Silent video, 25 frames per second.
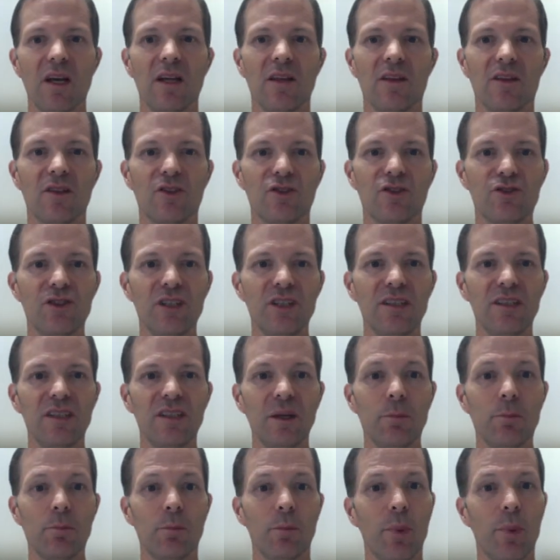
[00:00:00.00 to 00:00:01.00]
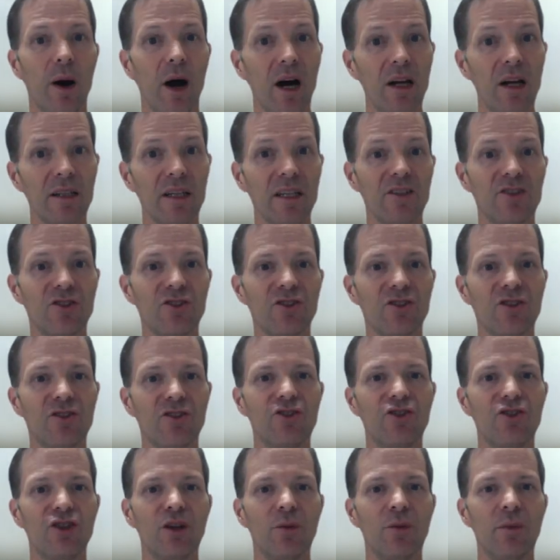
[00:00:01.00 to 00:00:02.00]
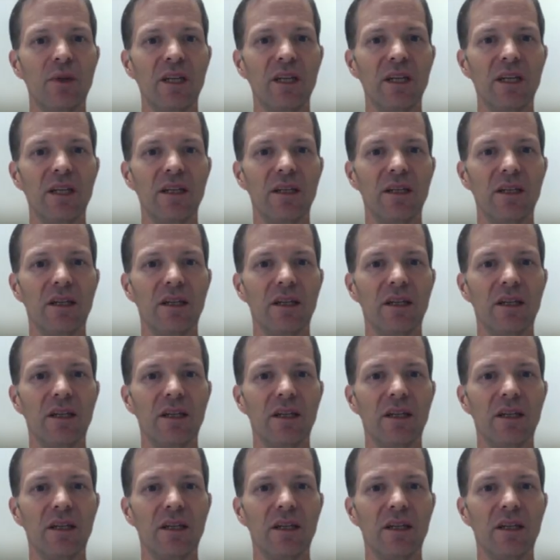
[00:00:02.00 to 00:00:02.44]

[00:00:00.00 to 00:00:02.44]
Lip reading: The treaty punished Germany